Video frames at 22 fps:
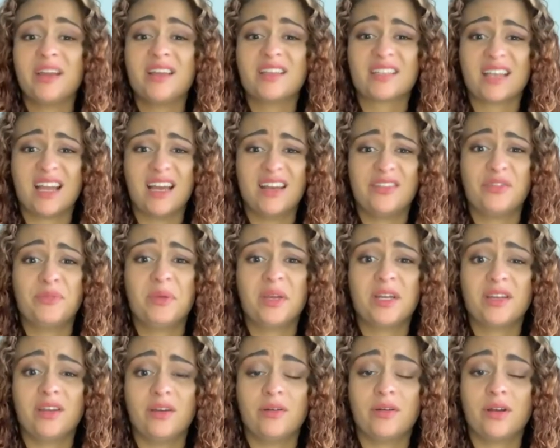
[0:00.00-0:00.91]
is kind of a big
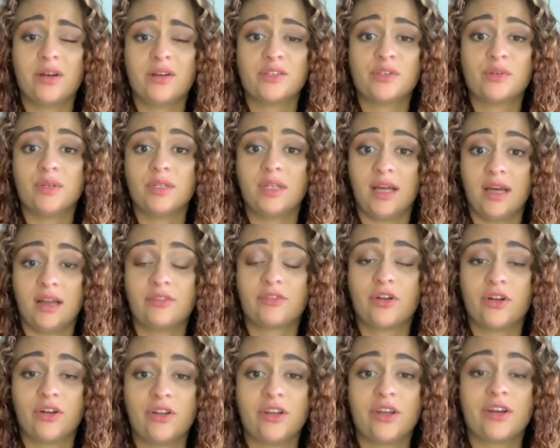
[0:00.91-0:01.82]
no-no to a lot of
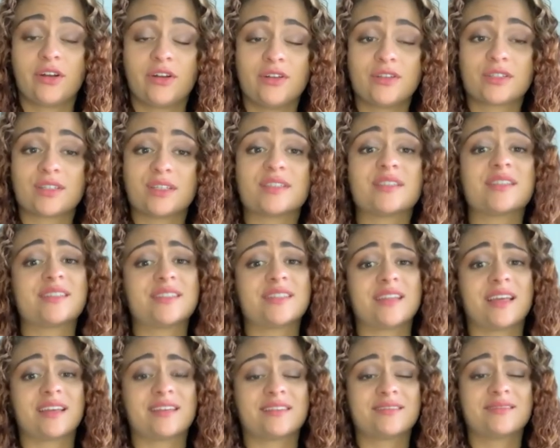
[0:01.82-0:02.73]
curly girls because it's
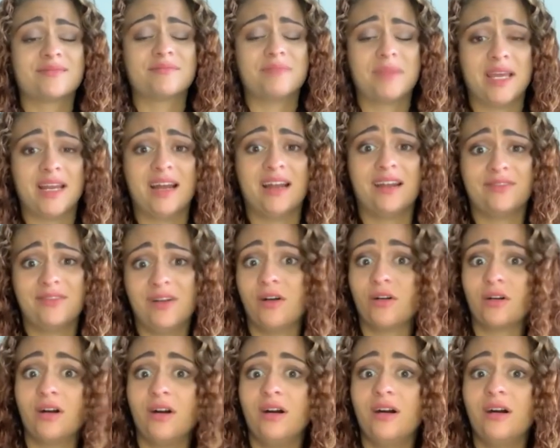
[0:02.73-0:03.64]
like made out of
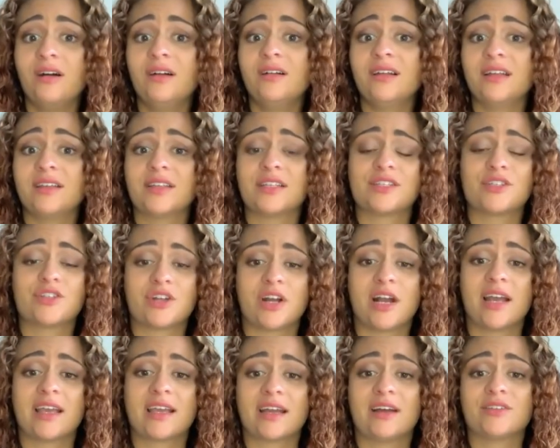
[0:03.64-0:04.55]
alcohol and that's
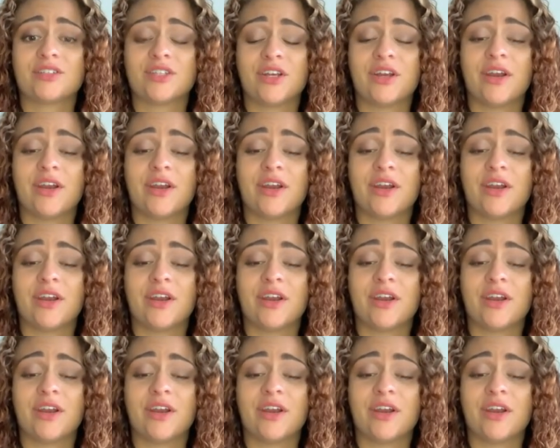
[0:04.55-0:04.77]
drying out to your